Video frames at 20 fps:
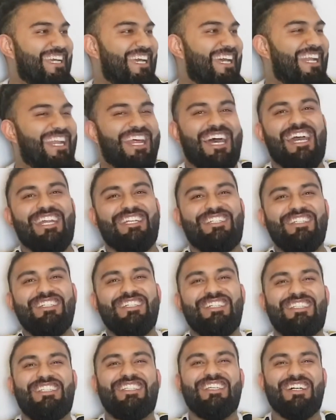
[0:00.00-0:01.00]
And I
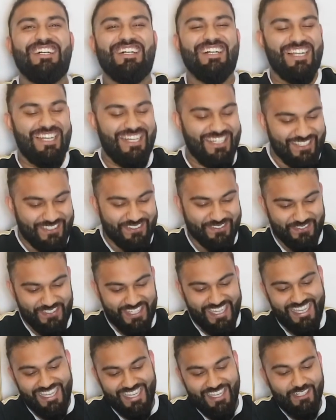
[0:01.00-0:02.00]
do so a little
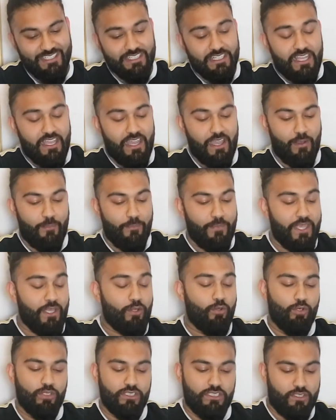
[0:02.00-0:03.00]
bit.
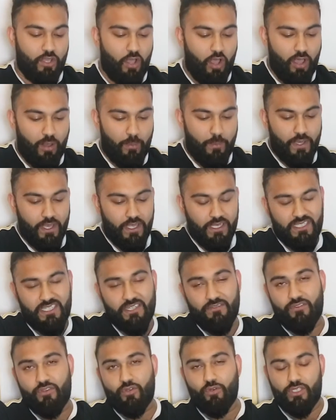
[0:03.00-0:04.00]
It causes heartburn,
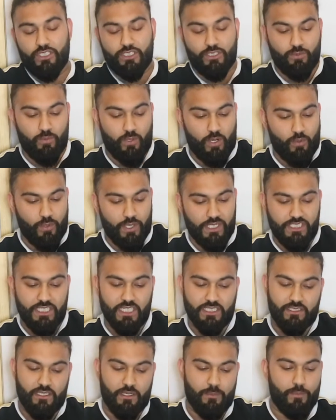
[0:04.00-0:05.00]
difficulty swallowing,
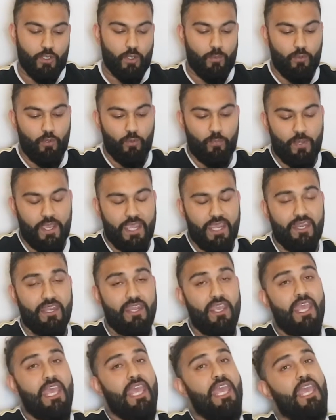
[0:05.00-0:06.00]
chest and abdominal
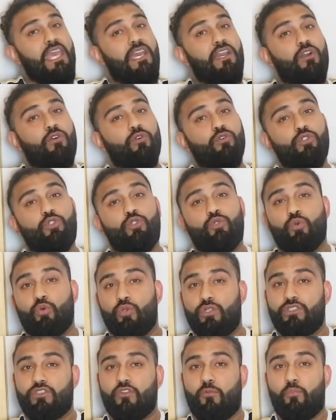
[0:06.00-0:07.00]
pain. It can cause
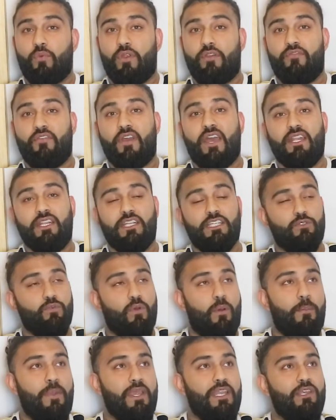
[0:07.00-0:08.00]
shortness of breath. And this
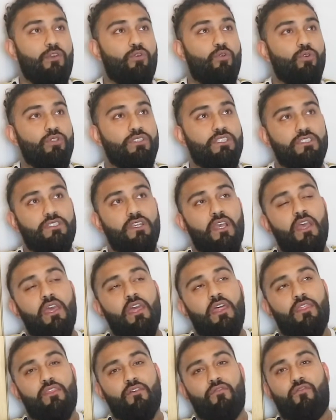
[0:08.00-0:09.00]
one mainly causes
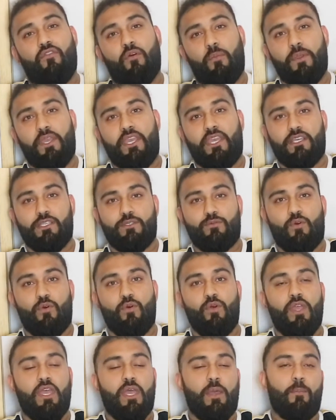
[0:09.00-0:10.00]
the vomiting as
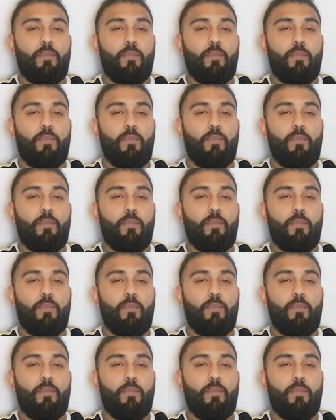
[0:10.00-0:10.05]
well.